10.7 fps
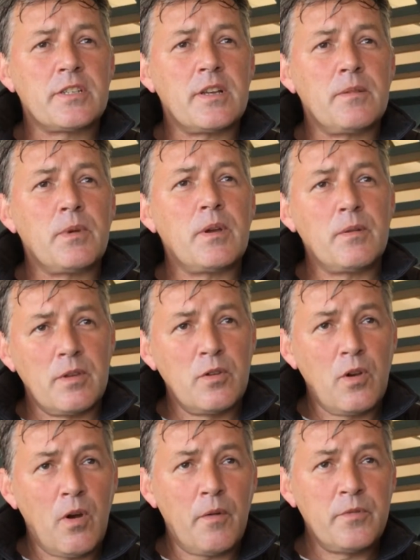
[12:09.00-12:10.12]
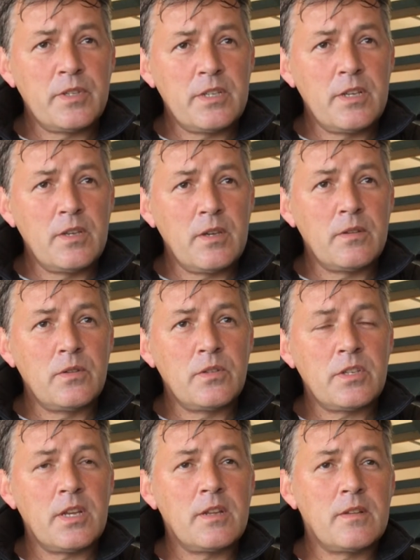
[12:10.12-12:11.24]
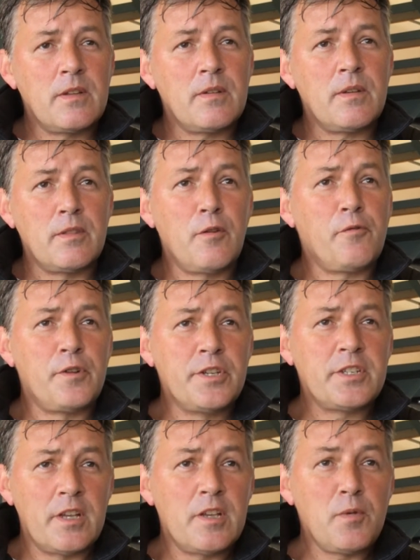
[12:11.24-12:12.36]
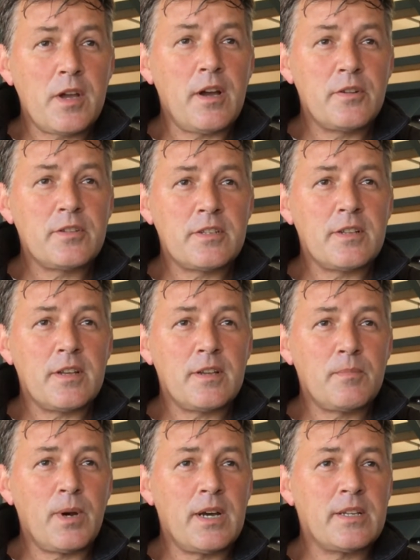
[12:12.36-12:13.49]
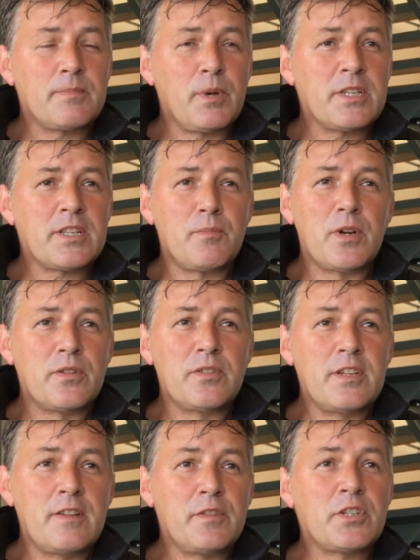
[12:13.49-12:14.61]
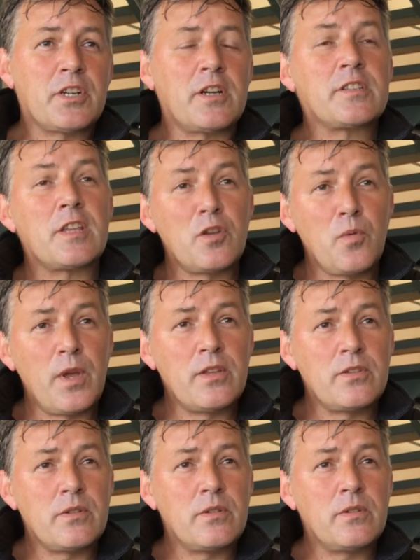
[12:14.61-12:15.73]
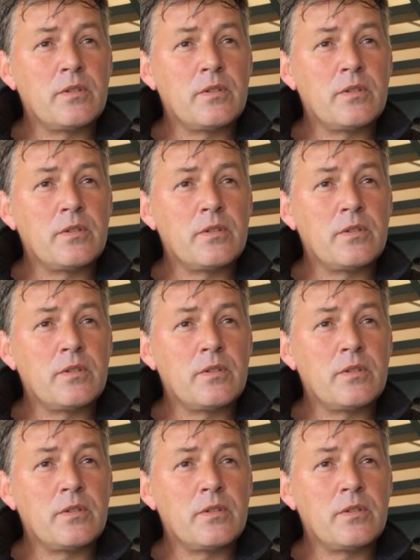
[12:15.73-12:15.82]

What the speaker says: You said in your first year you were coached by someone who didn't even charge. Then you went to